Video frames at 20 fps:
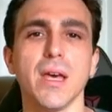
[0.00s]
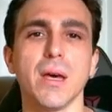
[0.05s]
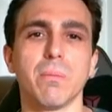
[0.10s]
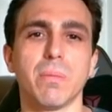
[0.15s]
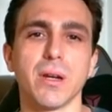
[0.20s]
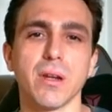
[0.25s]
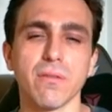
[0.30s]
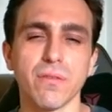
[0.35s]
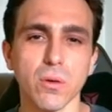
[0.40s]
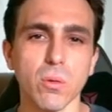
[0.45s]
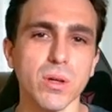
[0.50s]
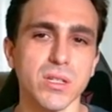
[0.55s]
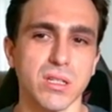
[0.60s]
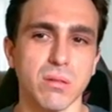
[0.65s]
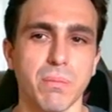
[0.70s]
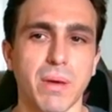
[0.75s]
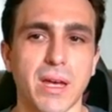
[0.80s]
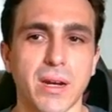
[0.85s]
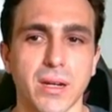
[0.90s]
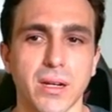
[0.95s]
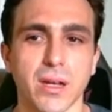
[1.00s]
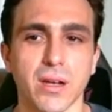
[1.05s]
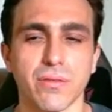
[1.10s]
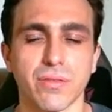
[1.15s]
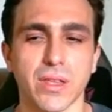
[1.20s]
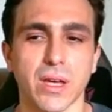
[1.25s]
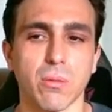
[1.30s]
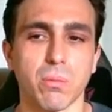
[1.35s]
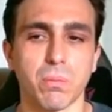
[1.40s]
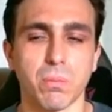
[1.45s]
But if it wasn't bad enough
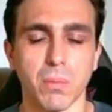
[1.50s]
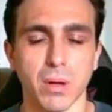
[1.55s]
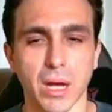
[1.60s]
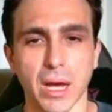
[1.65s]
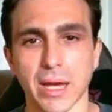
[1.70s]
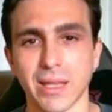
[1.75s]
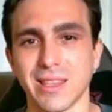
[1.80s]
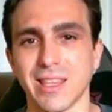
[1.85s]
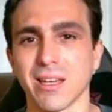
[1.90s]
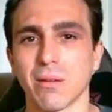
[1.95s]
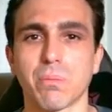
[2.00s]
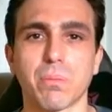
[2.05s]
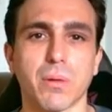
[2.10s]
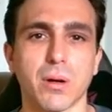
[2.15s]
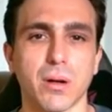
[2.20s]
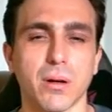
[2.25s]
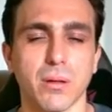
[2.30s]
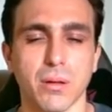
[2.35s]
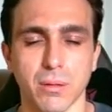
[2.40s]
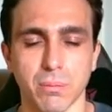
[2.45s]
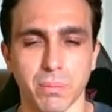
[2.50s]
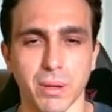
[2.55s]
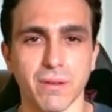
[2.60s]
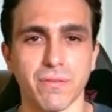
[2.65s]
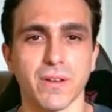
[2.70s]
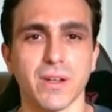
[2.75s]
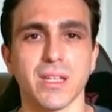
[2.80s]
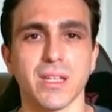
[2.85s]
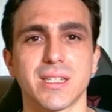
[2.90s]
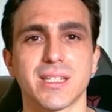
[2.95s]
that I think uh,
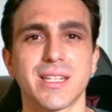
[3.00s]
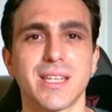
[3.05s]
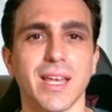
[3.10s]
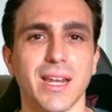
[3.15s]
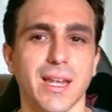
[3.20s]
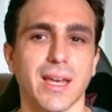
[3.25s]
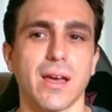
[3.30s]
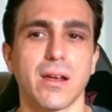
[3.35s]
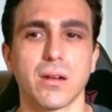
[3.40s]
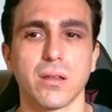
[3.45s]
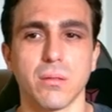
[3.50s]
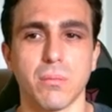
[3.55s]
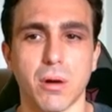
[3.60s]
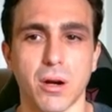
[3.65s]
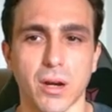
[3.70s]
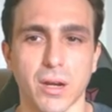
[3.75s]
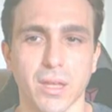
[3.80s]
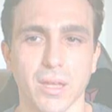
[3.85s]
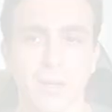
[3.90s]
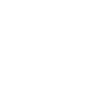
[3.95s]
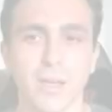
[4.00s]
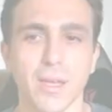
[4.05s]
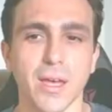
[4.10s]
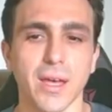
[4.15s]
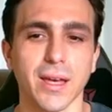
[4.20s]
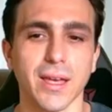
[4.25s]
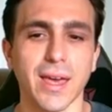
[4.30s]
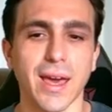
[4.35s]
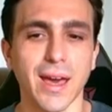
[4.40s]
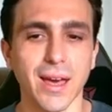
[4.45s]
Buffett getting out of the market,
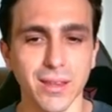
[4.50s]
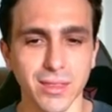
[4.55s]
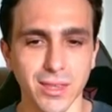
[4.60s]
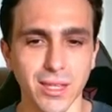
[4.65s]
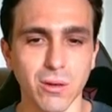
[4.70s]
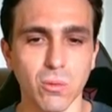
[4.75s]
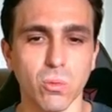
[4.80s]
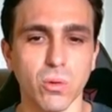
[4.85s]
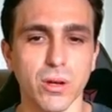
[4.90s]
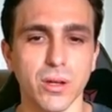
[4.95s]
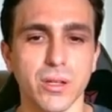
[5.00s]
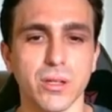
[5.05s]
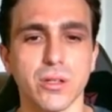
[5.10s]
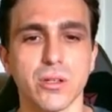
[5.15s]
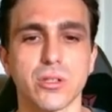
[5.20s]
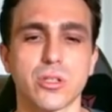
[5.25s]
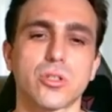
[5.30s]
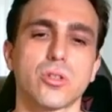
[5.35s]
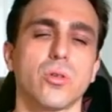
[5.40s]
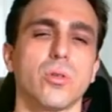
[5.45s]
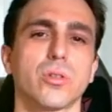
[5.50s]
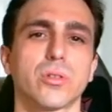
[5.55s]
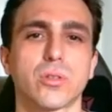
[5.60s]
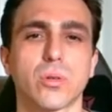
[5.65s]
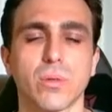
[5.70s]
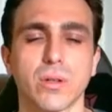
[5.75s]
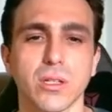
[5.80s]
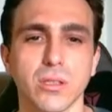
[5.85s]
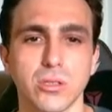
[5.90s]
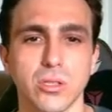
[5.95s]
Cathie Wood sold
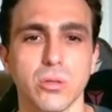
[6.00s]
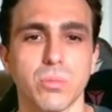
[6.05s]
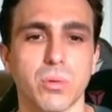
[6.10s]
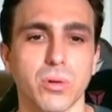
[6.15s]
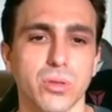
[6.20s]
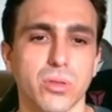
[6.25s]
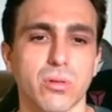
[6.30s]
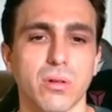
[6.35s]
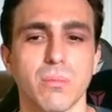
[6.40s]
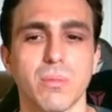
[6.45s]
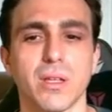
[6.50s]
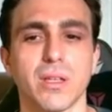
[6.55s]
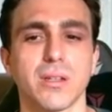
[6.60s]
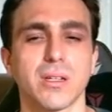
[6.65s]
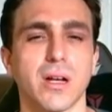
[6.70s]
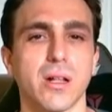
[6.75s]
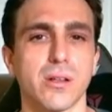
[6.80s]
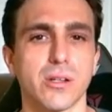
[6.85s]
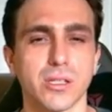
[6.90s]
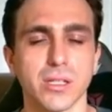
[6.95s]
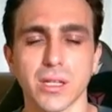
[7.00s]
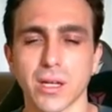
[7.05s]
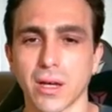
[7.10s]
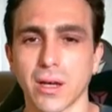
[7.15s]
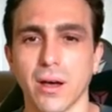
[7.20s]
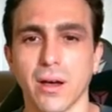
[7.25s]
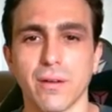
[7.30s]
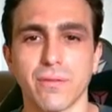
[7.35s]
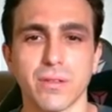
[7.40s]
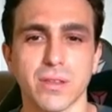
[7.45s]
$22.3 million
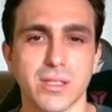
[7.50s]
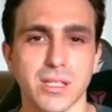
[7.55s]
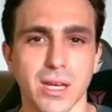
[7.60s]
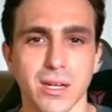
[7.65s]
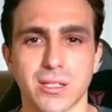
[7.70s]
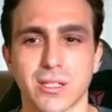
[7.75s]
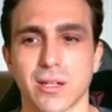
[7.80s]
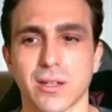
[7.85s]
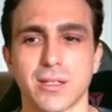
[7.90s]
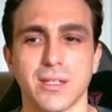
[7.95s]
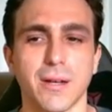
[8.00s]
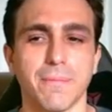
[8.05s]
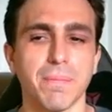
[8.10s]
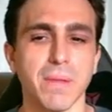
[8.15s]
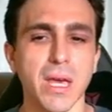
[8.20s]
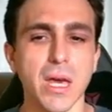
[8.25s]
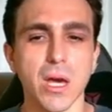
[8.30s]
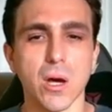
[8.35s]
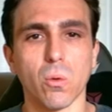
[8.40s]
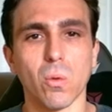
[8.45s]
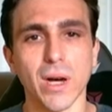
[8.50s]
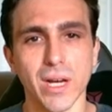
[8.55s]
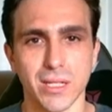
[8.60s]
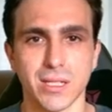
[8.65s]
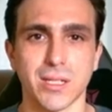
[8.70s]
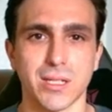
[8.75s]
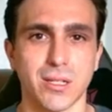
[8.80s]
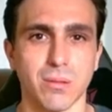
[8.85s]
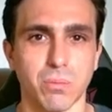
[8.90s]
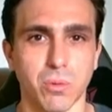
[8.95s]
of tech stocks. Now, why is
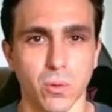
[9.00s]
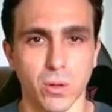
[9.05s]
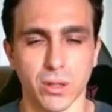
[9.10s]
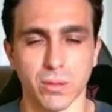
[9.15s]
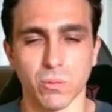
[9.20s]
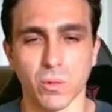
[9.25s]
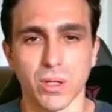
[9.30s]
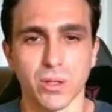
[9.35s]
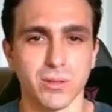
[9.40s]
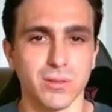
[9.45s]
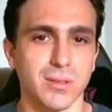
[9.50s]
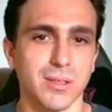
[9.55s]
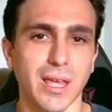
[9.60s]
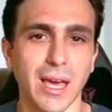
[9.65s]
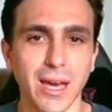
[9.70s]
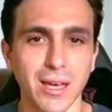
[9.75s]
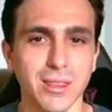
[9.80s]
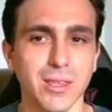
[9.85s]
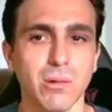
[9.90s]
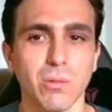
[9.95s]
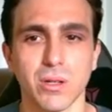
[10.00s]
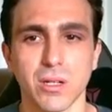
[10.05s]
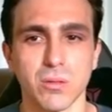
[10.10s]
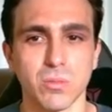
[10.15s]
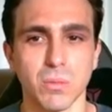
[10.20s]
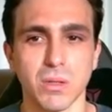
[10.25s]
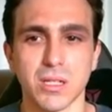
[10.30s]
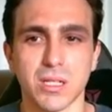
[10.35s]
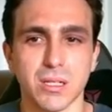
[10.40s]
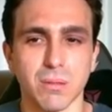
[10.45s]
this important? Well, Cathie Wood has
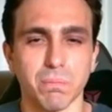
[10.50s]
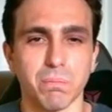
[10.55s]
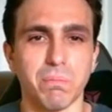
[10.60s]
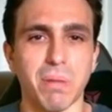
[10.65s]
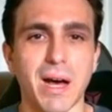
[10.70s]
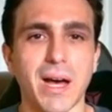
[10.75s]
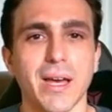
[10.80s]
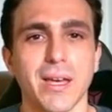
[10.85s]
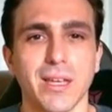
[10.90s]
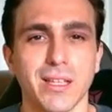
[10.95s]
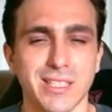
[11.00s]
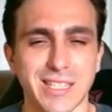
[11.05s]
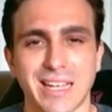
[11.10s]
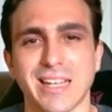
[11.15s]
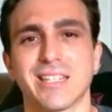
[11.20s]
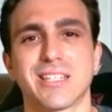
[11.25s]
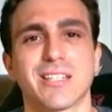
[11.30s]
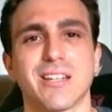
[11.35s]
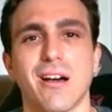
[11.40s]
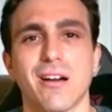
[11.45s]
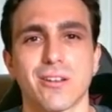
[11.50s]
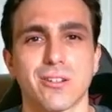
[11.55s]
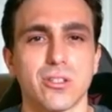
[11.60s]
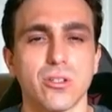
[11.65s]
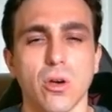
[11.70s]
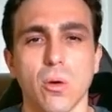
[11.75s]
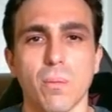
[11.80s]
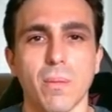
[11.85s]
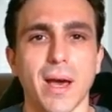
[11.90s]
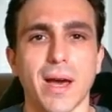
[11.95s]
missed buy tech stocks
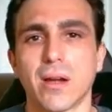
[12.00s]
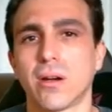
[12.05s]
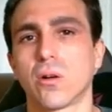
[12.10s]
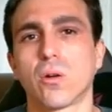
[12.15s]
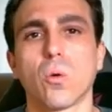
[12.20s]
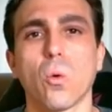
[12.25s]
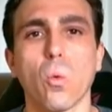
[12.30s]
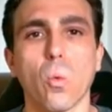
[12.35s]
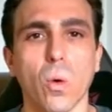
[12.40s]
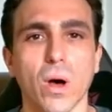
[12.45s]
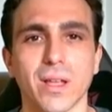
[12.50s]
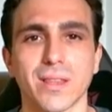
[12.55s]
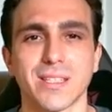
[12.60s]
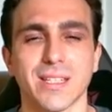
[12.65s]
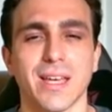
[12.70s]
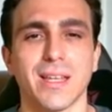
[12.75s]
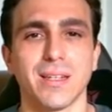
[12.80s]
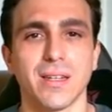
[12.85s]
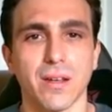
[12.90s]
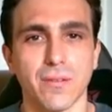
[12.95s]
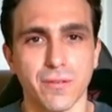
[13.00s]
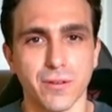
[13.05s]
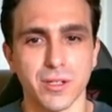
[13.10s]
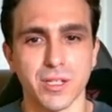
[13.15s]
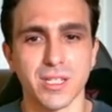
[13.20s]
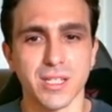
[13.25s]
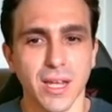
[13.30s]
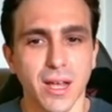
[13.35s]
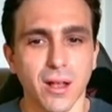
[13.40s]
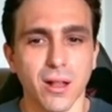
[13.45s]
no matter what and never
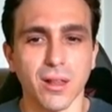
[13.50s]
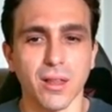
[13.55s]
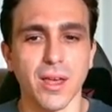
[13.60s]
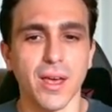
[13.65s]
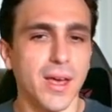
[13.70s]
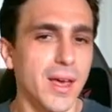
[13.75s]
sell.